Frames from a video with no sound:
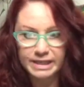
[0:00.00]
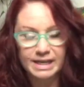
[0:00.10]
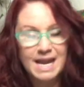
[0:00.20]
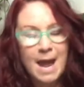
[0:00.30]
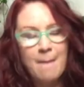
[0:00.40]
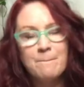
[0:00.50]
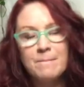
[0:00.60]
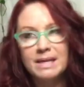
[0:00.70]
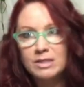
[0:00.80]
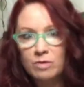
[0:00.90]
and it
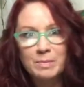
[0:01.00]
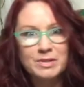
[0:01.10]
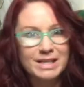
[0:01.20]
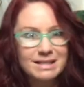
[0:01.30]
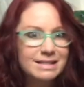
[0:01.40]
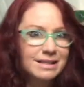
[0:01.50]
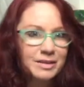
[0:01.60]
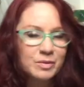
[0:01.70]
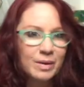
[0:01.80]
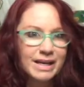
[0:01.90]
misrepresents it
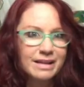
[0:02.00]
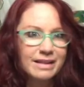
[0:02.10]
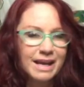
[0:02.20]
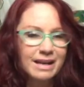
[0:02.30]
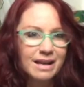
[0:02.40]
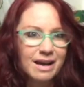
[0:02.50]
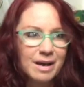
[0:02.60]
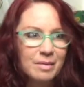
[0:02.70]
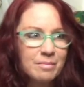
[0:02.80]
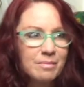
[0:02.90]
in a way that
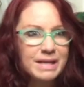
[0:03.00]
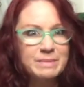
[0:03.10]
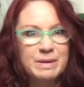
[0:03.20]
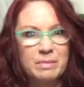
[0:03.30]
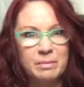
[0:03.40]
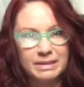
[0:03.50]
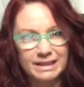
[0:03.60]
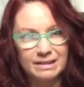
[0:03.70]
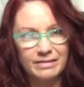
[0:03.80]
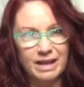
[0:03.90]
um, makes people
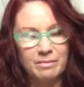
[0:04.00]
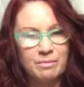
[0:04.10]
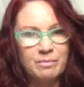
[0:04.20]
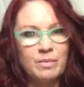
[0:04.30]
believe that